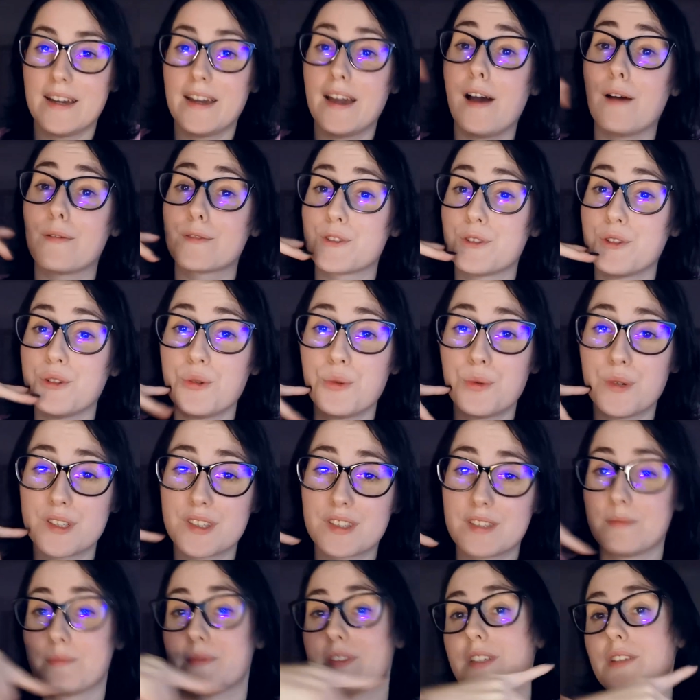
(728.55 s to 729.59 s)
I have two
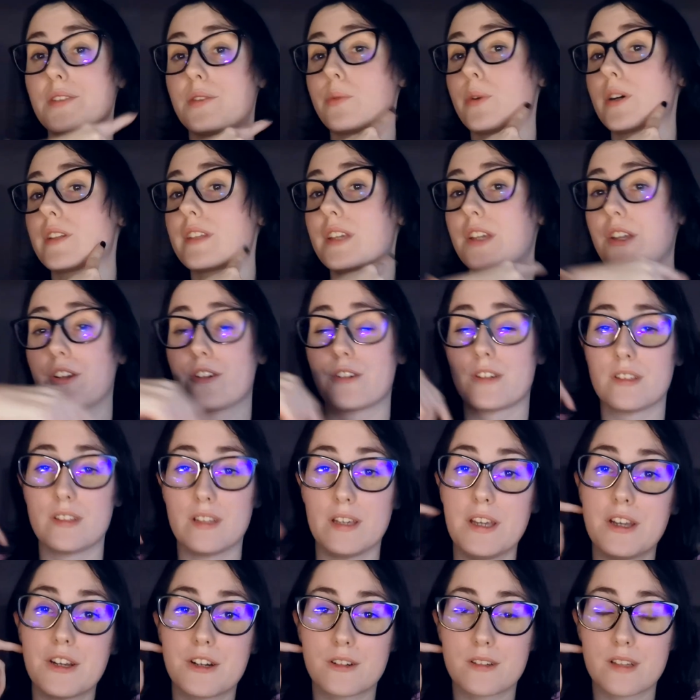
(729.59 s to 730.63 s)
wisdom teeth, one here and
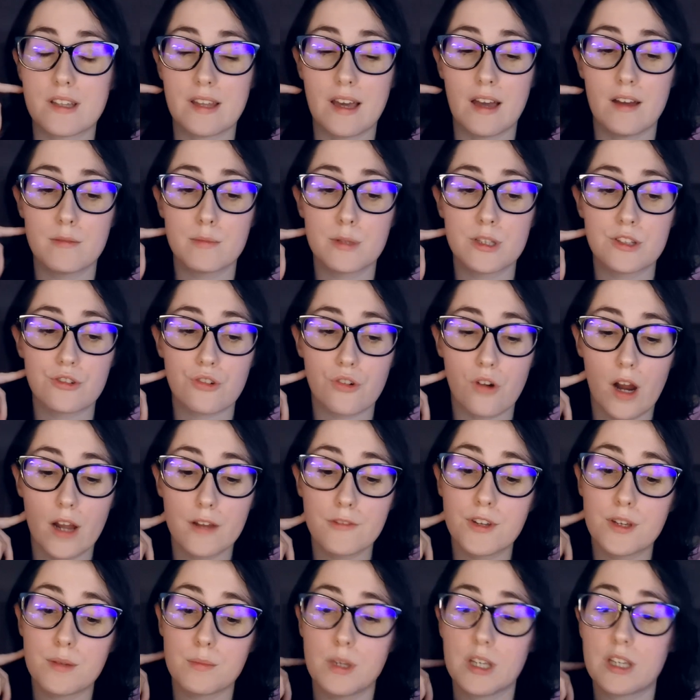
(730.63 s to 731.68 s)
here, that have been
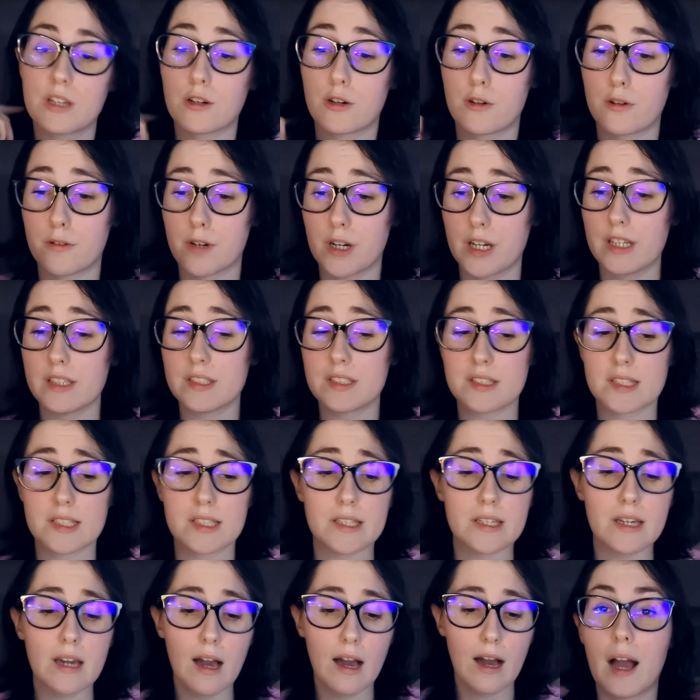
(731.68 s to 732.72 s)
driving me
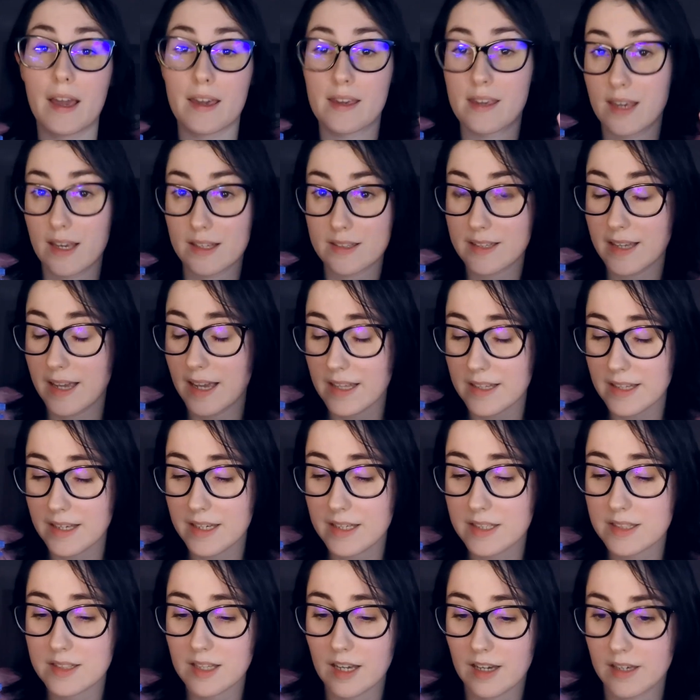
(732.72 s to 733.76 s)
crazy. I get
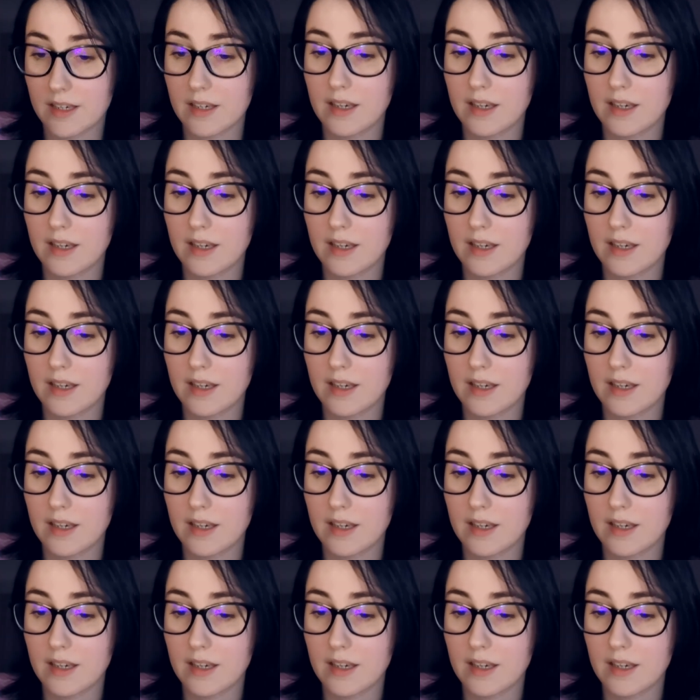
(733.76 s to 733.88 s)
headaches.